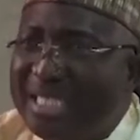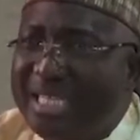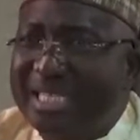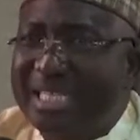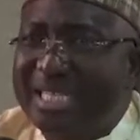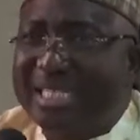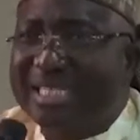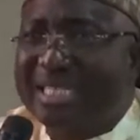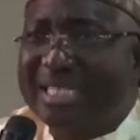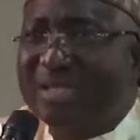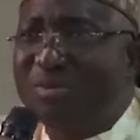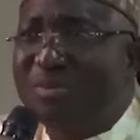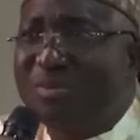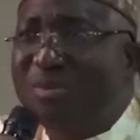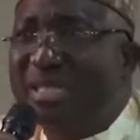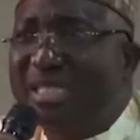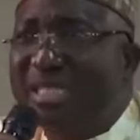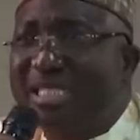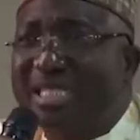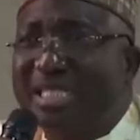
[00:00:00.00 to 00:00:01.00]
Niger State
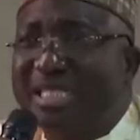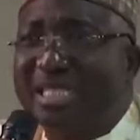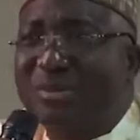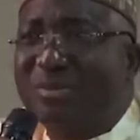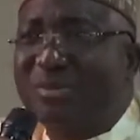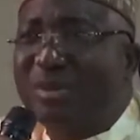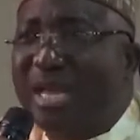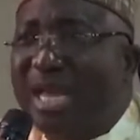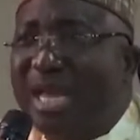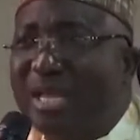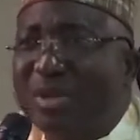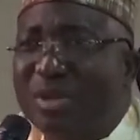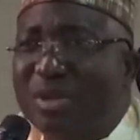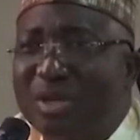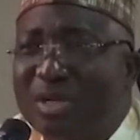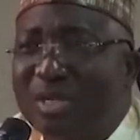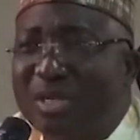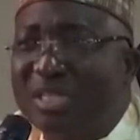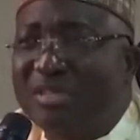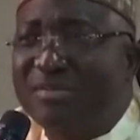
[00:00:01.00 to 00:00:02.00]
would be a state where you
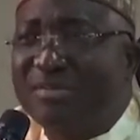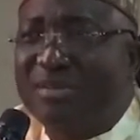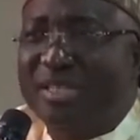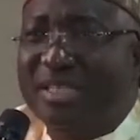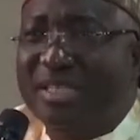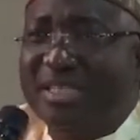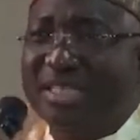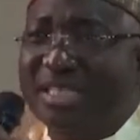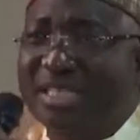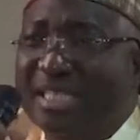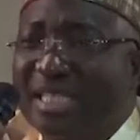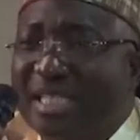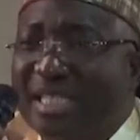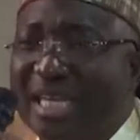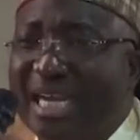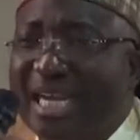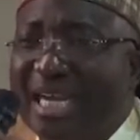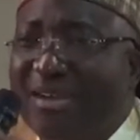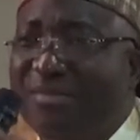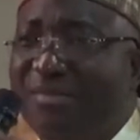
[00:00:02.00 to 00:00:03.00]
cannot even
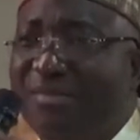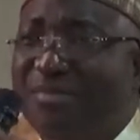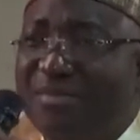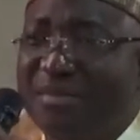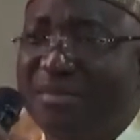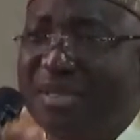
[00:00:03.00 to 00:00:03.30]
have